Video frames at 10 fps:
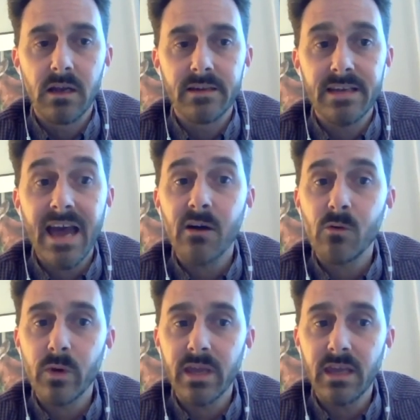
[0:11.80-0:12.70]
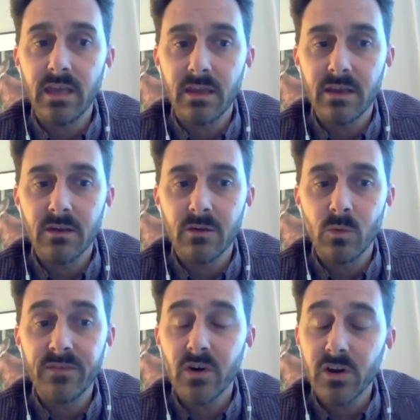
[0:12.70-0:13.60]
Now
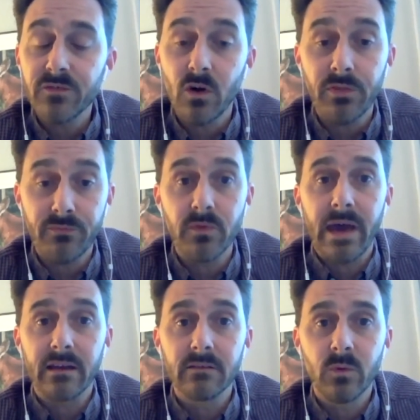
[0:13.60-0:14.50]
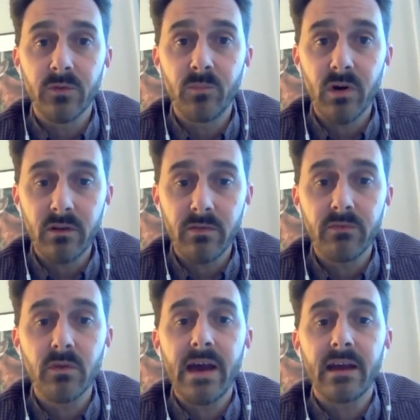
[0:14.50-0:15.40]
we've kind of got through that. We've broken
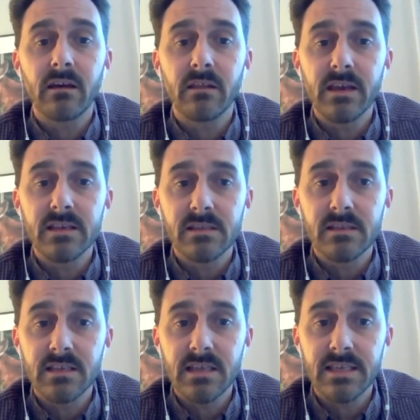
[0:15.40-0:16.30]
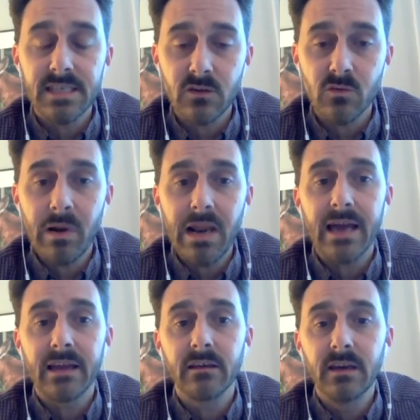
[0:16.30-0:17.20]
through that, and there's a single
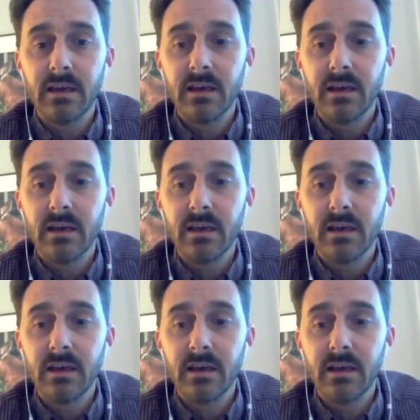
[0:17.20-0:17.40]
plan.